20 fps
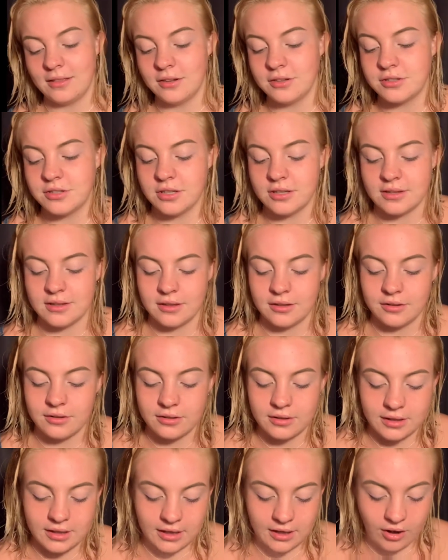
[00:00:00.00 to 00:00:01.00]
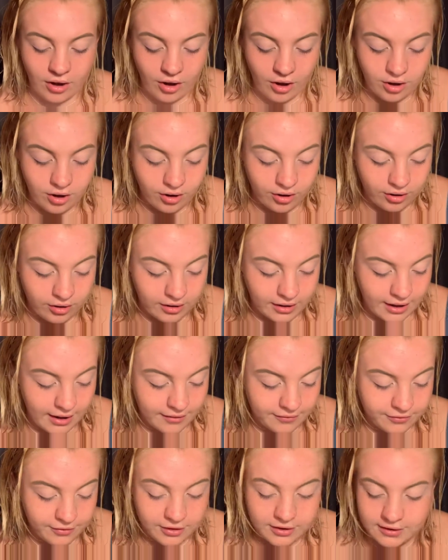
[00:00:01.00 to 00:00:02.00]
They're just literally
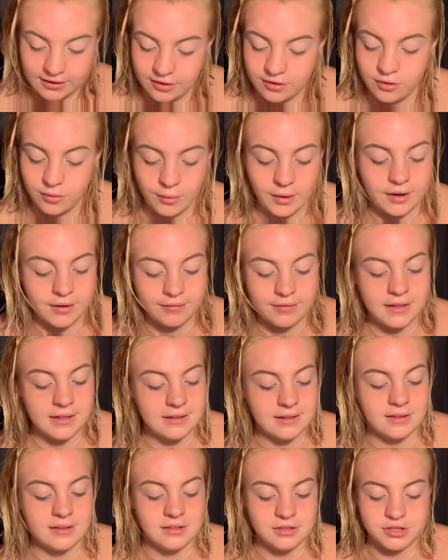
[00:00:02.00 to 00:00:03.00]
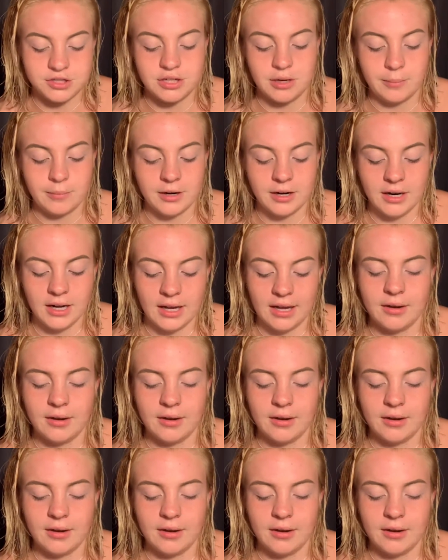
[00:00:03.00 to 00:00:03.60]
every single one of these is a shimmer,